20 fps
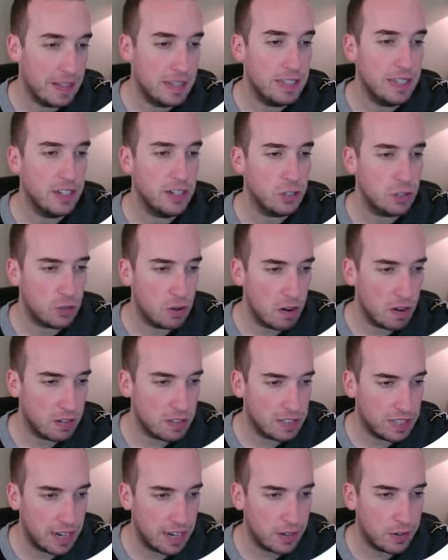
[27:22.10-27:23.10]
It's in a
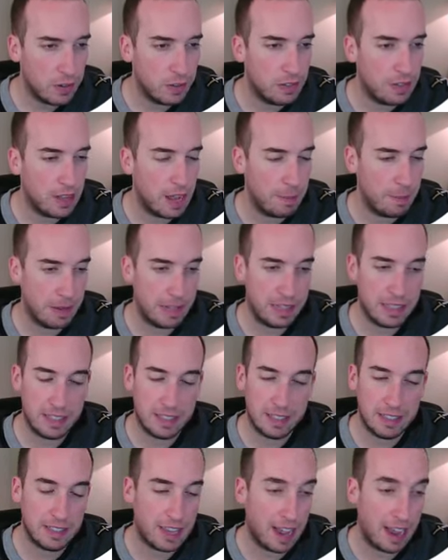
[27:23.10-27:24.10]
strong cycle. I mean,
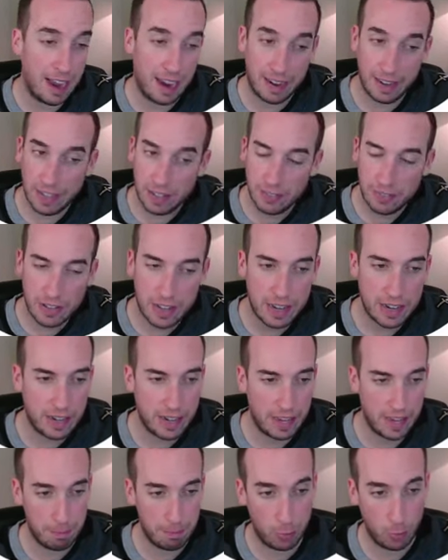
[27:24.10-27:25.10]
this is kind of
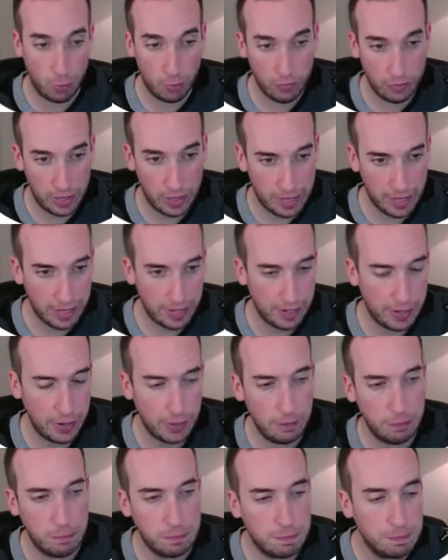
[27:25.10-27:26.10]
like a bull flag
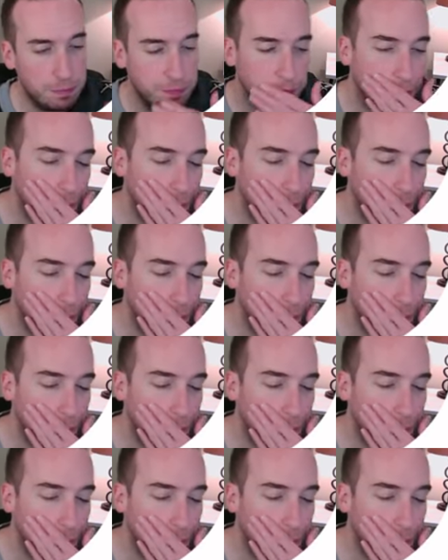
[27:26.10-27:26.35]
here.